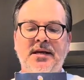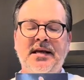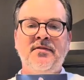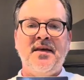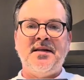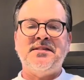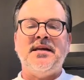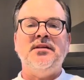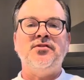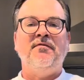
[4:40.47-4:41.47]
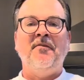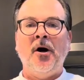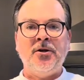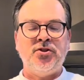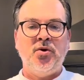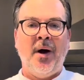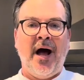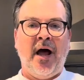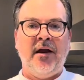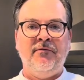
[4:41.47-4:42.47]
in this is far too
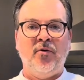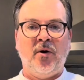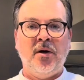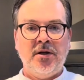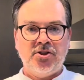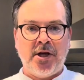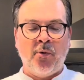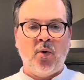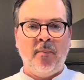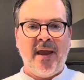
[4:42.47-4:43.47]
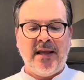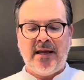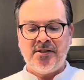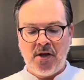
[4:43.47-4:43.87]
high for general baking.